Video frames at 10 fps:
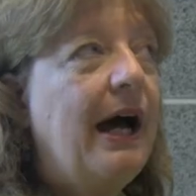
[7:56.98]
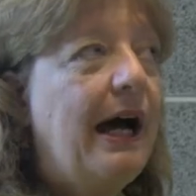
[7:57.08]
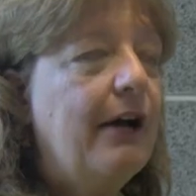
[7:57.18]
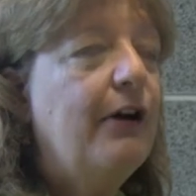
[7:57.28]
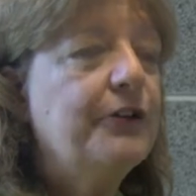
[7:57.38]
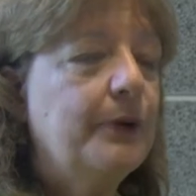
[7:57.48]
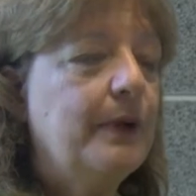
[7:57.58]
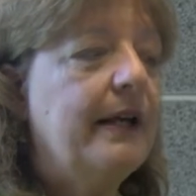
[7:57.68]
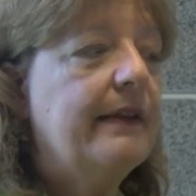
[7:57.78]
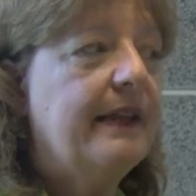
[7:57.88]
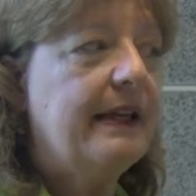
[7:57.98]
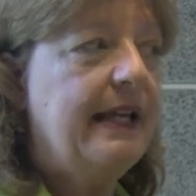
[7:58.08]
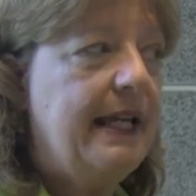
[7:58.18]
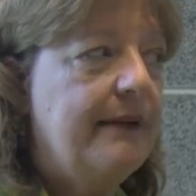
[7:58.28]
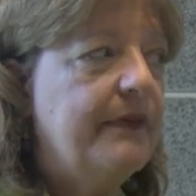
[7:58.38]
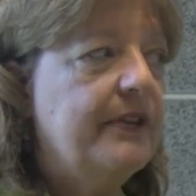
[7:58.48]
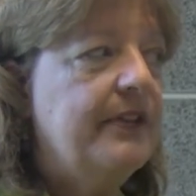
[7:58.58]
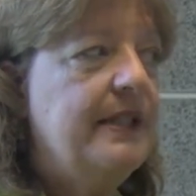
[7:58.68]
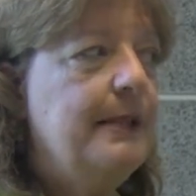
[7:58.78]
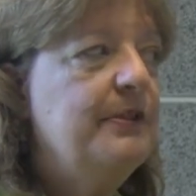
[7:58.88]
I also like that Canvas
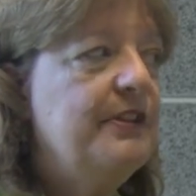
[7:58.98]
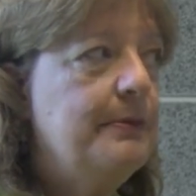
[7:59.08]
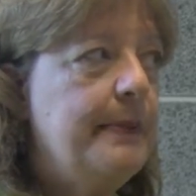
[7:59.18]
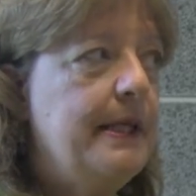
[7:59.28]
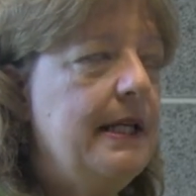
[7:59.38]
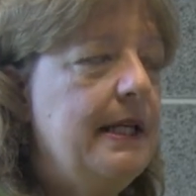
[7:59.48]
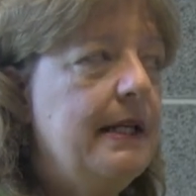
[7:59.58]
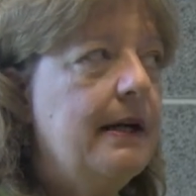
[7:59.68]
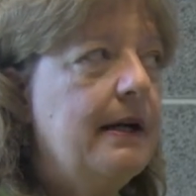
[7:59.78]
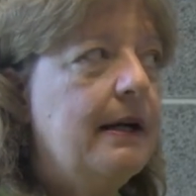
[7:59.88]
seems to be